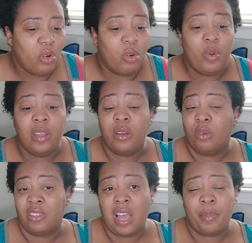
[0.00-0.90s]
Or we can
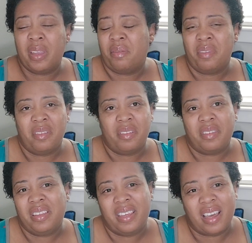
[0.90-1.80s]
go shopping.
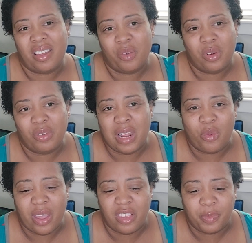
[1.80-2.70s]
Yeah, I don't want to do that.
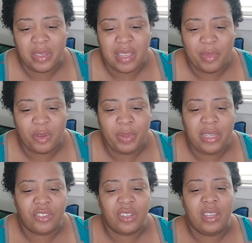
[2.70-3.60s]
I'd rather spend time on the
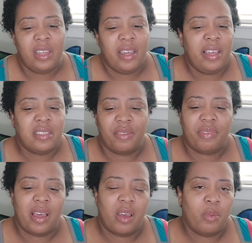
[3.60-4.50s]
beach. He said,
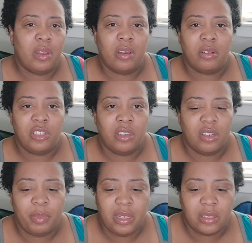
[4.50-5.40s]
fine, we could go chill on
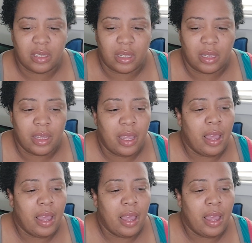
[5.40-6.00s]
the beach then.